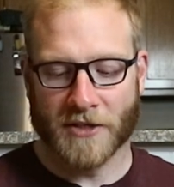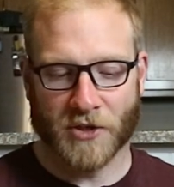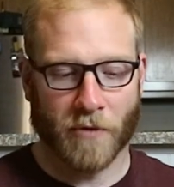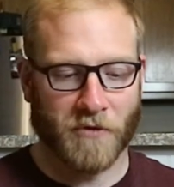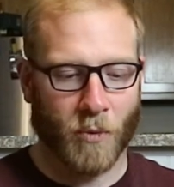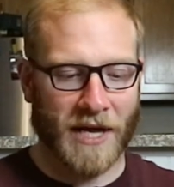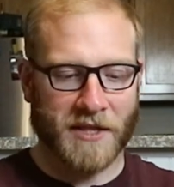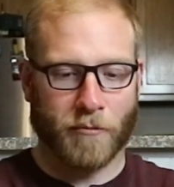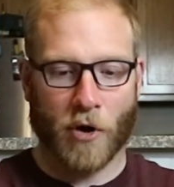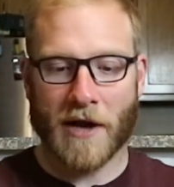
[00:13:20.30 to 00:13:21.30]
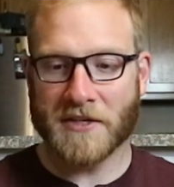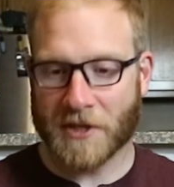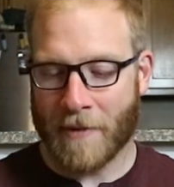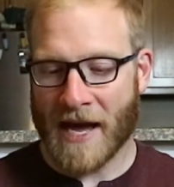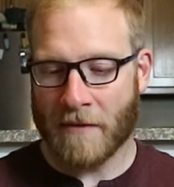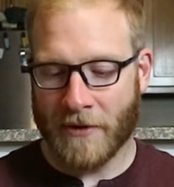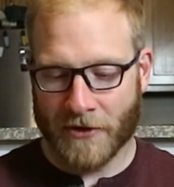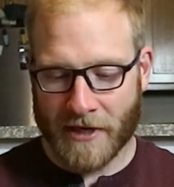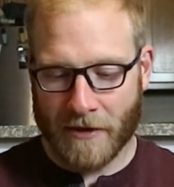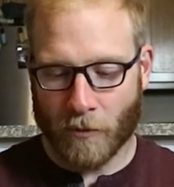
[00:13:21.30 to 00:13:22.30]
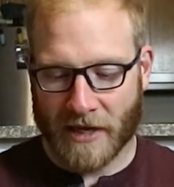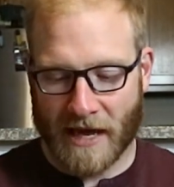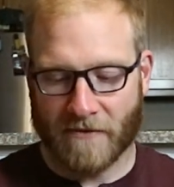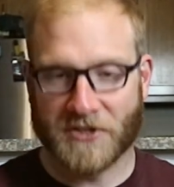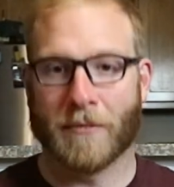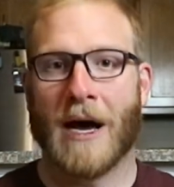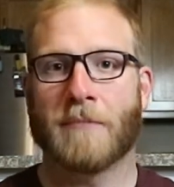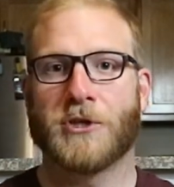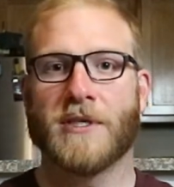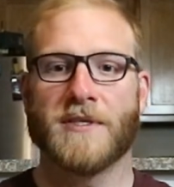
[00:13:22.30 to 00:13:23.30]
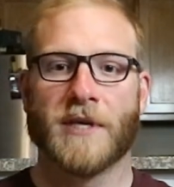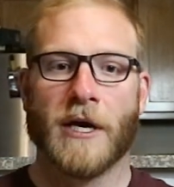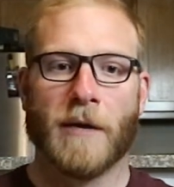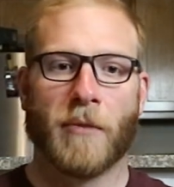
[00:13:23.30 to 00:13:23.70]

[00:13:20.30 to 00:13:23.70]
So if you want the broadest compatibility, we gave you some options.